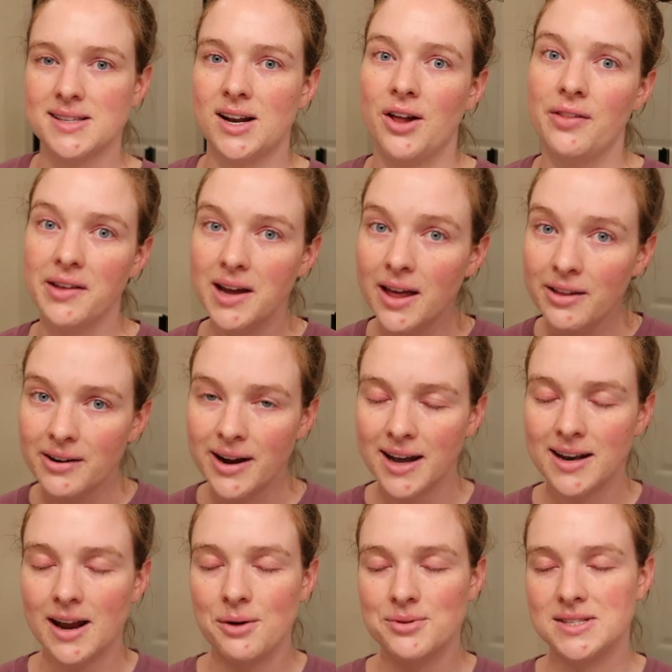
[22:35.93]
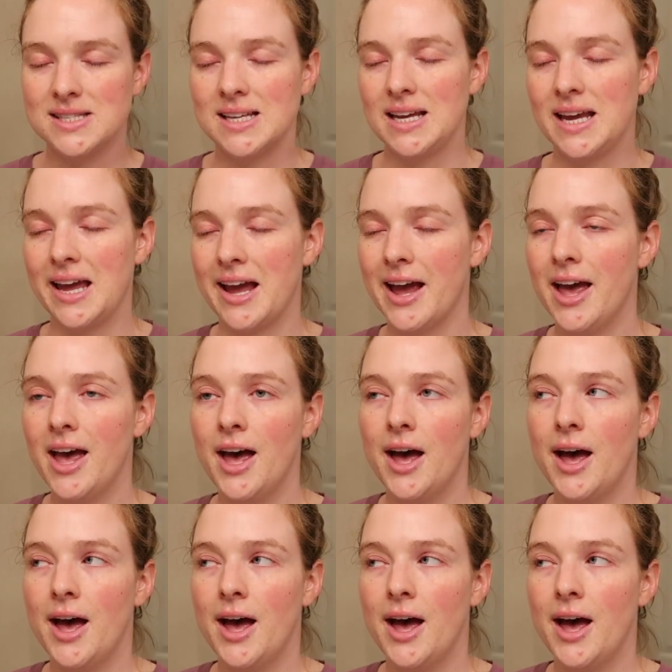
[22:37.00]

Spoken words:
And on the other hand, I was thinking,